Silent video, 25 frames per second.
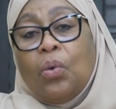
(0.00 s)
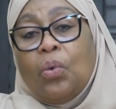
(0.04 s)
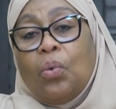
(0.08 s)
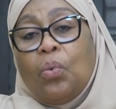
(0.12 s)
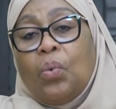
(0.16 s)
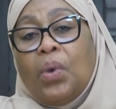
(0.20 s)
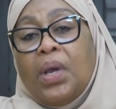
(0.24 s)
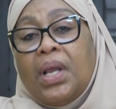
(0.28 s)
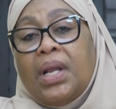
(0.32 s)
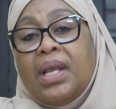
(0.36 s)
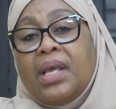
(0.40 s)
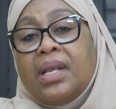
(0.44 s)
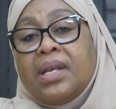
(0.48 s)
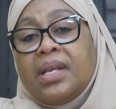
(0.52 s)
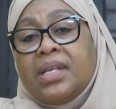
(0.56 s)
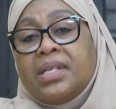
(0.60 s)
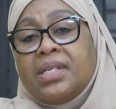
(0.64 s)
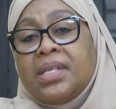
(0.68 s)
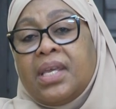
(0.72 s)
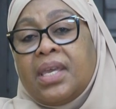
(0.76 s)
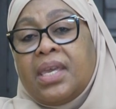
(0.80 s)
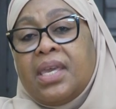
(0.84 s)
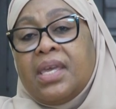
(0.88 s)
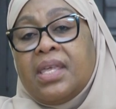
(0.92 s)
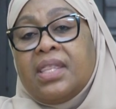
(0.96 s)
While
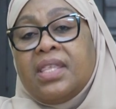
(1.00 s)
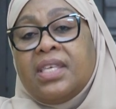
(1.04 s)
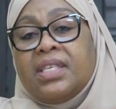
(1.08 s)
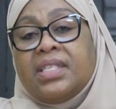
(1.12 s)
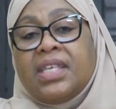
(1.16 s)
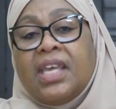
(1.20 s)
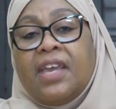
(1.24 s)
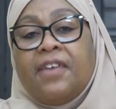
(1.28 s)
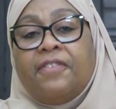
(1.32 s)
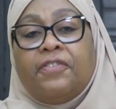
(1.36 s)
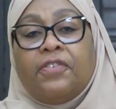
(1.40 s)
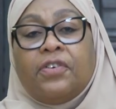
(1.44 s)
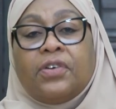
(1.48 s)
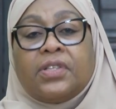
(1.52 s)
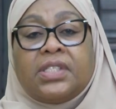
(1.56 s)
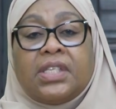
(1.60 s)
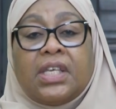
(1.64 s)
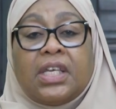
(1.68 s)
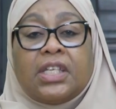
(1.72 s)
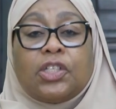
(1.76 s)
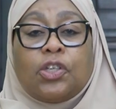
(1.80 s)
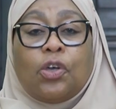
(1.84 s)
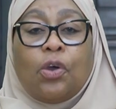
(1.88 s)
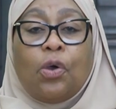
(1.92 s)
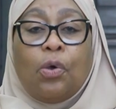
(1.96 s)
undertaking these efforts
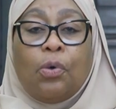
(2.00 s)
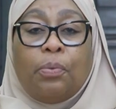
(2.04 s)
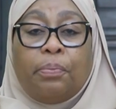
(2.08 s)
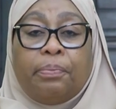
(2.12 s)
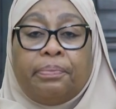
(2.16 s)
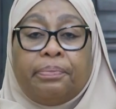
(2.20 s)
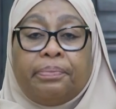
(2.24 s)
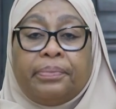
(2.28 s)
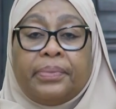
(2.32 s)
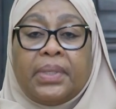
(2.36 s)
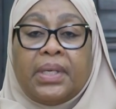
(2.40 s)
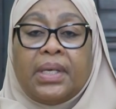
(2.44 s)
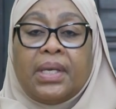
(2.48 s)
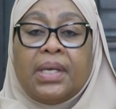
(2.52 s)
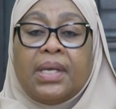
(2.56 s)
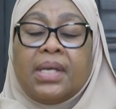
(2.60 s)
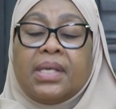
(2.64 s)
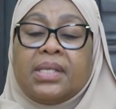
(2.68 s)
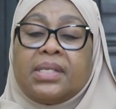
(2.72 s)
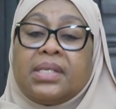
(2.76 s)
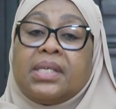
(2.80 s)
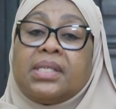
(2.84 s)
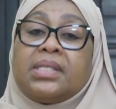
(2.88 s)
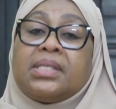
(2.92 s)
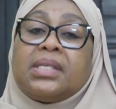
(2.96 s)
at home,
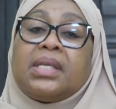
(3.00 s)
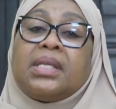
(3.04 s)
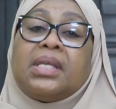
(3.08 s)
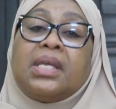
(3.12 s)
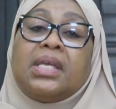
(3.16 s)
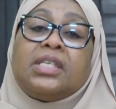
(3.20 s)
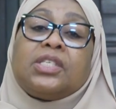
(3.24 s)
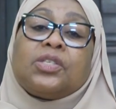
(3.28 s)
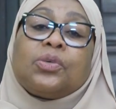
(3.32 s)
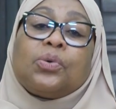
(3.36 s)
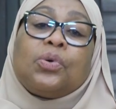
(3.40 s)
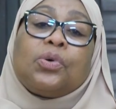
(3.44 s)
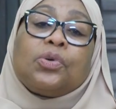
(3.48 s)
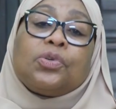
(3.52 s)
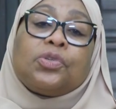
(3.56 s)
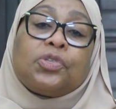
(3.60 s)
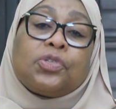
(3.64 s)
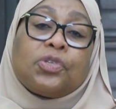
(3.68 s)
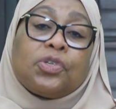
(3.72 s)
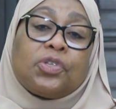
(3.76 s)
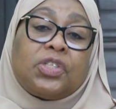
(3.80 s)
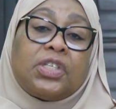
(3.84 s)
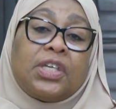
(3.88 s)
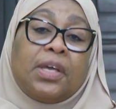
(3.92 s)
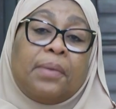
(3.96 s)
Tanzania is
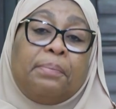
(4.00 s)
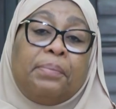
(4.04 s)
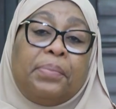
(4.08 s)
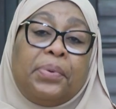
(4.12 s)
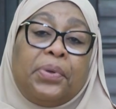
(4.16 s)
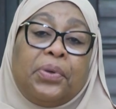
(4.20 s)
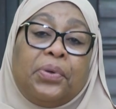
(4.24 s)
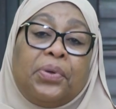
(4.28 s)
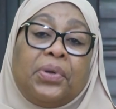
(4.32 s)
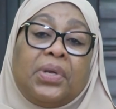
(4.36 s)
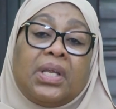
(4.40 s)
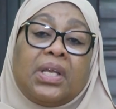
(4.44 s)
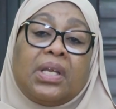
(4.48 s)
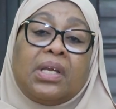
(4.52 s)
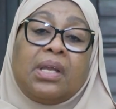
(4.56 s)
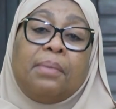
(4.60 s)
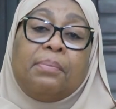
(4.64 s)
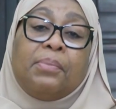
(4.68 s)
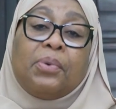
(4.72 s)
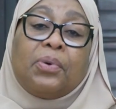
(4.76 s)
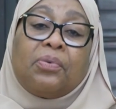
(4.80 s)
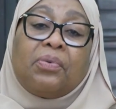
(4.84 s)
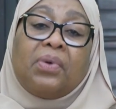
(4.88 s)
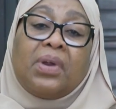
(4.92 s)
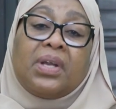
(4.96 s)
also championing
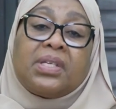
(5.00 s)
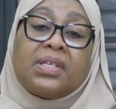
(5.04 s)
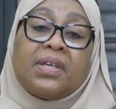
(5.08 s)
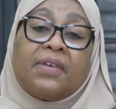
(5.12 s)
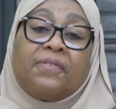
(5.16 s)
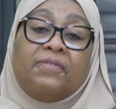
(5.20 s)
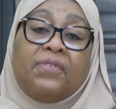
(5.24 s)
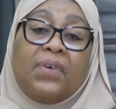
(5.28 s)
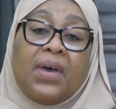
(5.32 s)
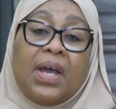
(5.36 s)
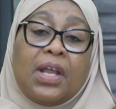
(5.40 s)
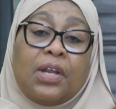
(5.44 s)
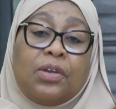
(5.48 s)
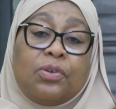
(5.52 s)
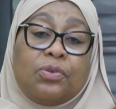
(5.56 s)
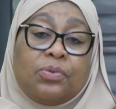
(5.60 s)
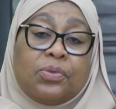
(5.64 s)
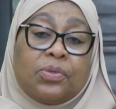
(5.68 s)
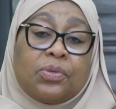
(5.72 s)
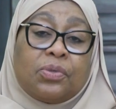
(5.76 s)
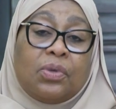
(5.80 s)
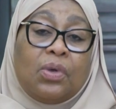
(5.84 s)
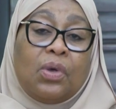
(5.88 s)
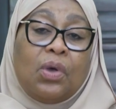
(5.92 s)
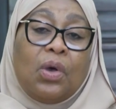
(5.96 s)
democratic
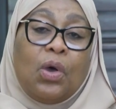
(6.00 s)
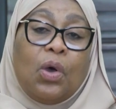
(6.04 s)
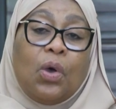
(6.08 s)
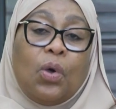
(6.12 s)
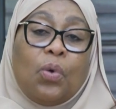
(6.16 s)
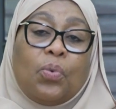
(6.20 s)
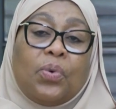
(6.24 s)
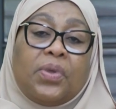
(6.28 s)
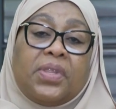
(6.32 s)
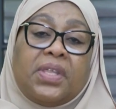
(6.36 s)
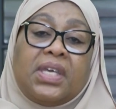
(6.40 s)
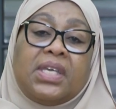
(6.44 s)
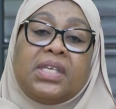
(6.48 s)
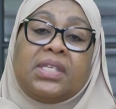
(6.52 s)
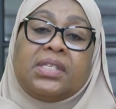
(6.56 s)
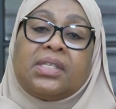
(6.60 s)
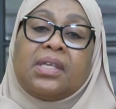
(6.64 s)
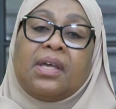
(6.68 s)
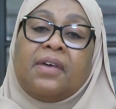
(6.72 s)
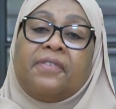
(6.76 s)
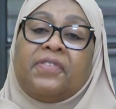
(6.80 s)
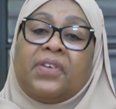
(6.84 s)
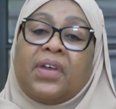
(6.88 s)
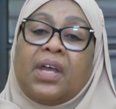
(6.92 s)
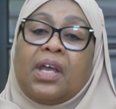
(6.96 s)
values with the East
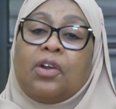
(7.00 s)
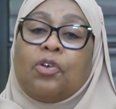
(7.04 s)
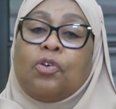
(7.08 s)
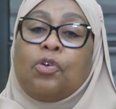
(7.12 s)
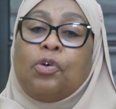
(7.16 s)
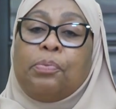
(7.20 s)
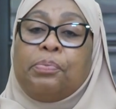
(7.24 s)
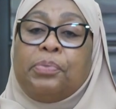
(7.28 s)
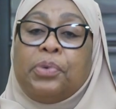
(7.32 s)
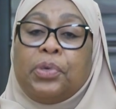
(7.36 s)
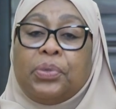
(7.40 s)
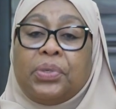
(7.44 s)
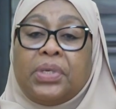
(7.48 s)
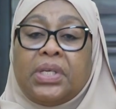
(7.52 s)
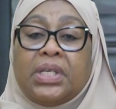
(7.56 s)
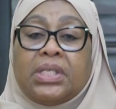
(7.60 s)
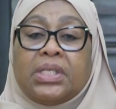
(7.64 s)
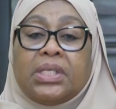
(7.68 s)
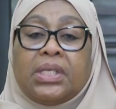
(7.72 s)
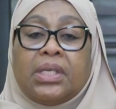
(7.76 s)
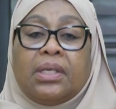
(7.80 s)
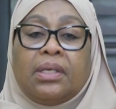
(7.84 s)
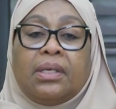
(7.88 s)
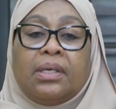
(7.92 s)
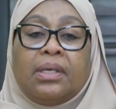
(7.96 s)
African
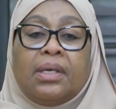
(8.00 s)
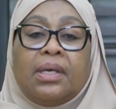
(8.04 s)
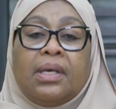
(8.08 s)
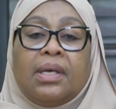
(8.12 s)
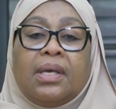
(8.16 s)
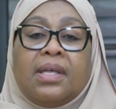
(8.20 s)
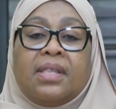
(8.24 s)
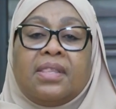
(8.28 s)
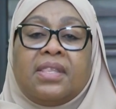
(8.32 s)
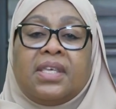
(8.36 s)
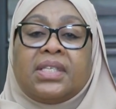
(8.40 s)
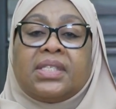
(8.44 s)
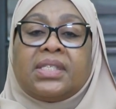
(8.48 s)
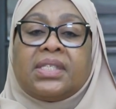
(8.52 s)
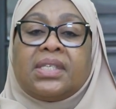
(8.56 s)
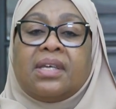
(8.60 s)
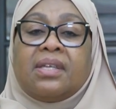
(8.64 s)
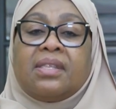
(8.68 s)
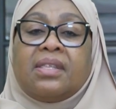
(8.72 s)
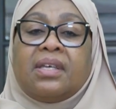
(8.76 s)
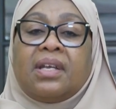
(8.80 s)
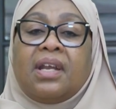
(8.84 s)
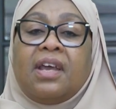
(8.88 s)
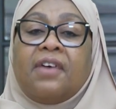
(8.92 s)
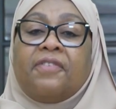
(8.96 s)
Community, the
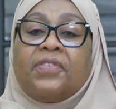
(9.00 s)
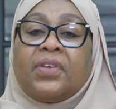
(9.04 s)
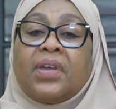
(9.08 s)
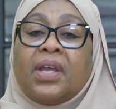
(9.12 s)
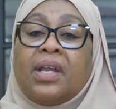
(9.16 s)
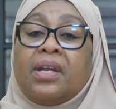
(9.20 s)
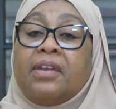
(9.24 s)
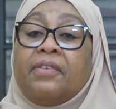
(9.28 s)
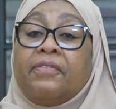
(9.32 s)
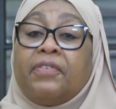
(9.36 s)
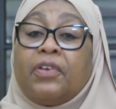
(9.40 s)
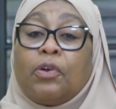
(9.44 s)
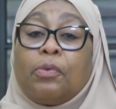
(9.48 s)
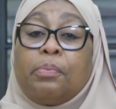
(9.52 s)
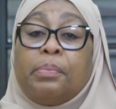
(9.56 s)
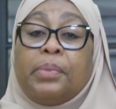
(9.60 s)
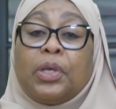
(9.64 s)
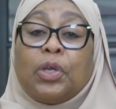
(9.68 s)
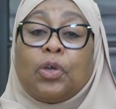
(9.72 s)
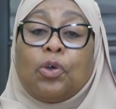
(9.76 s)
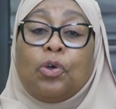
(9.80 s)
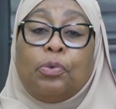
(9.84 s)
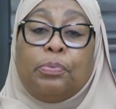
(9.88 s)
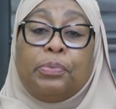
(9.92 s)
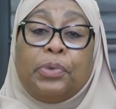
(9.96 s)
Southern African
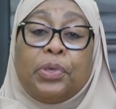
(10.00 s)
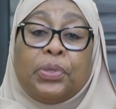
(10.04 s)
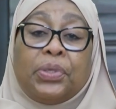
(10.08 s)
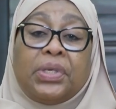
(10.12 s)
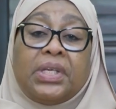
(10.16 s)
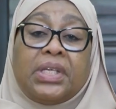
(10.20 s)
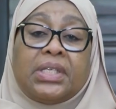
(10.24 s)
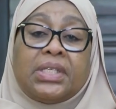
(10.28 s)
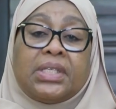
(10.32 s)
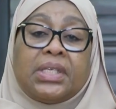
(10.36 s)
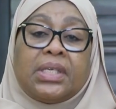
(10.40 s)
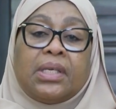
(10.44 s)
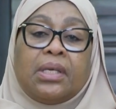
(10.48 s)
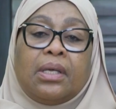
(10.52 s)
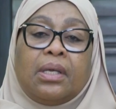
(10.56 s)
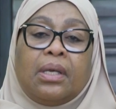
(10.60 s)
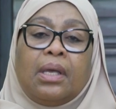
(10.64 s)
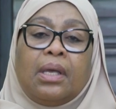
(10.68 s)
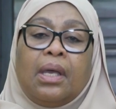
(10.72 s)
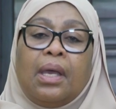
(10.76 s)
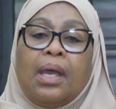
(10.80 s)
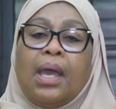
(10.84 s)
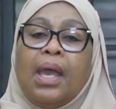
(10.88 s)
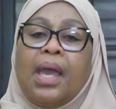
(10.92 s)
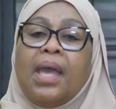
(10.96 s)
Development Community,
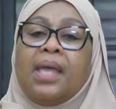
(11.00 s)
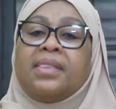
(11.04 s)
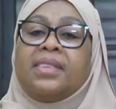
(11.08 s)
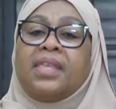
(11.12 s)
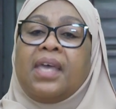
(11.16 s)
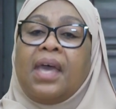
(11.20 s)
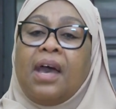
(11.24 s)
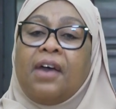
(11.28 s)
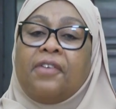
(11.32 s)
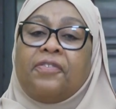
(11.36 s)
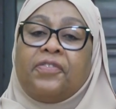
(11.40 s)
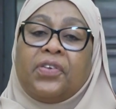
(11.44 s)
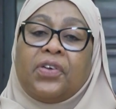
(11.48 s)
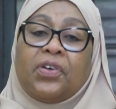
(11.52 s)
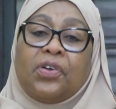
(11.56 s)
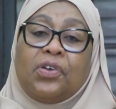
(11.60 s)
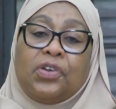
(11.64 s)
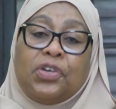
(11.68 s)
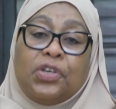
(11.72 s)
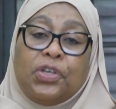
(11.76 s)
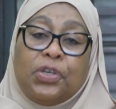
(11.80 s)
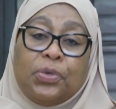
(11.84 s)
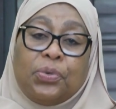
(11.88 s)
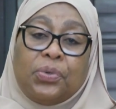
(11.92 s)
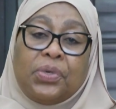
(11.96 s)
and the
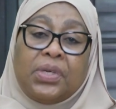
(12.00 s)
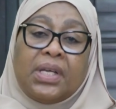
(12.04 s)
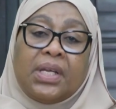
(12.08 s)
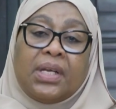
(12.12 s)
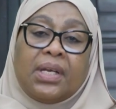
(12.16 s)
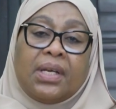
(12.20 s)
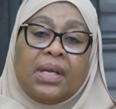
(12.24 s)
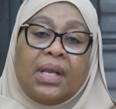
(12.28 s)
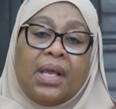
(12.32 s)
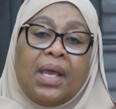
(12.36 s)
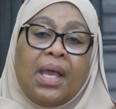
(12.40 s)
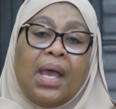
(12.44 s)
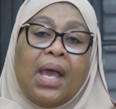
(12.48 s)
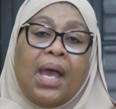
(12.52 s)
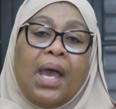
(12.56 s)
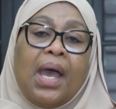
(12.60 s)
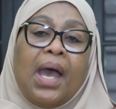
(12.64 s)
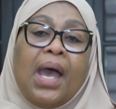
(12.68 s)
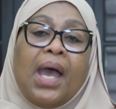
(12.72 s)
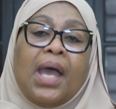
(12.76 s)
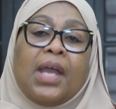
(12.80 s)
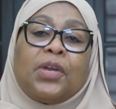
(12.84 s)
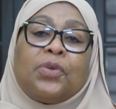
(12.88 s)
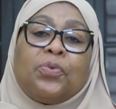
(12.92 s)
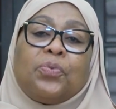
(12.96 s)
African Union,
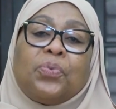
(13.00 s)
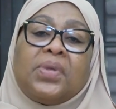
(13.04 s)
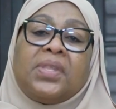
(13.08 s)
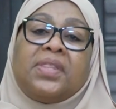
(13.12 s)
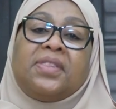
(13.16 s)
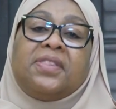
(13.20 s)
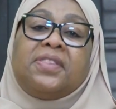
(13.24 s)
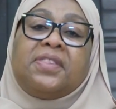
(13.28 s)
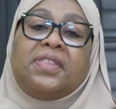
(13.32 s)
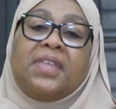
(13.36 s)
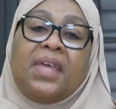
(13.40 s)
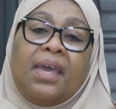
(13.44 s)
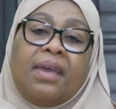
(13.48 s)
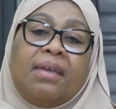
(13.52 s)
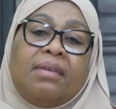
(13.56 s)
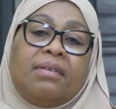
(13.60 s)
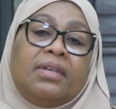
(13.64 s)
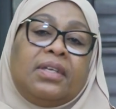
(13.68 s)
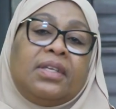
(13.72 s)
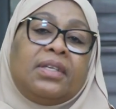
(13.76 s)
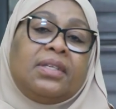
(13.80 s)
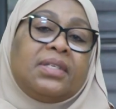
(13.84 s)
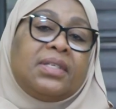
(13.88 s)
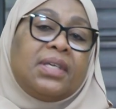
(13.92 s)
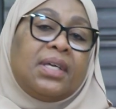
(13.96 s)
and with
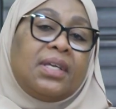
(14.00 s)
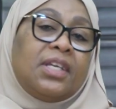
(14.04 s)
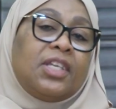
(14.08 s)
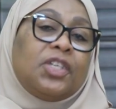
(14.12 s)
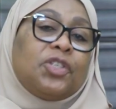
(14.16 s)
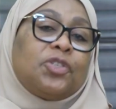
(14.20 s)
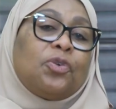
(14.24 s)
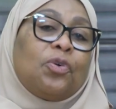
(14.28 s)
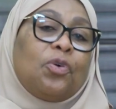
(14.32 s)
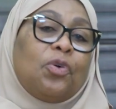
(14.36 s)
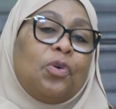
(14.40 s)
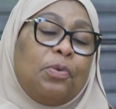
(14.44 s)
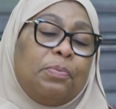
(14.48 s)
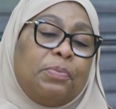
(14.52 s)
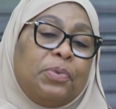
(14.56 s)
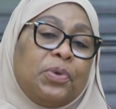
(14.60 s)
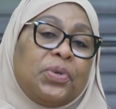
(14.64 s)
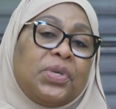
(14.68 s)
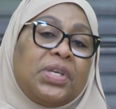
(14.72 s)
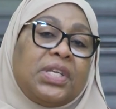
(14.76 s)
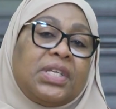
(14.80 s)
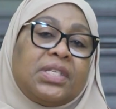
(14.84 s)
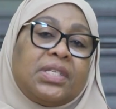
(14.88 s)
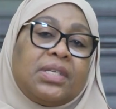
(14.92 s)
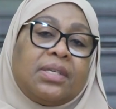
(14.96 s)
the international
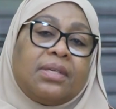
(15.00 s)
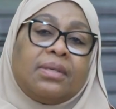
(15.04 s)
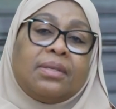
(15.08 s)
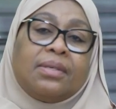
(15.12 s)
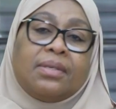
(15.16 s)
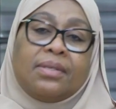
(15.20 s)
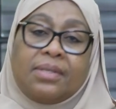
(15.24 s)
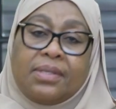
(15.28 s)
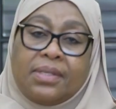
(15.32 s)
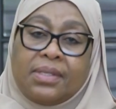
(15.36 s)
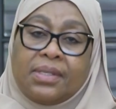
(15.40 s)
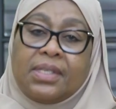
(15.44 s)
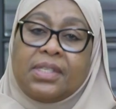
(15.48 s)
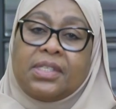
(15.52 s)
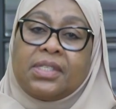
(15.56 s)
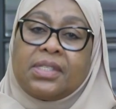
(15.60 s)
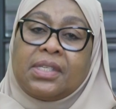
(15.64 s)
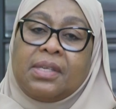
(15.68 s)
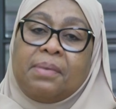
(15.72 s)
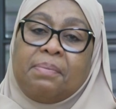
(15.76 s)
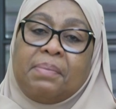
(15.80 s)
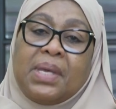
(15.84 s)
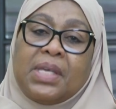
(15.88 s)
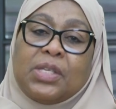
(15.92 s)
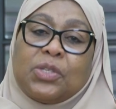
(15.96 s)
community
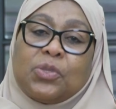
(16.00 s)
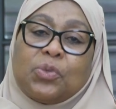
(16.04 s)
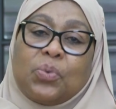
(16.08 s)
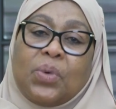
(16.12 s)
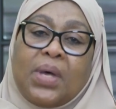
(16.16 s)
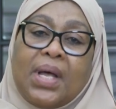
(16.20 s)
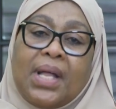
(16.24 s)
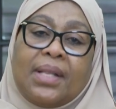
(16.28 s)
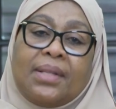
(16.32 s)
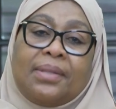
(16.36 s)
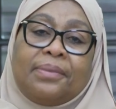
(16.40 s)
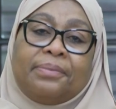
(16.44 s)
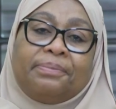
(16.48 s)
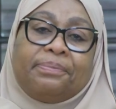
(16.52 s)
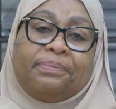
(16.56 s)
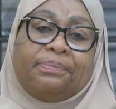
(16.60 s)
system as well.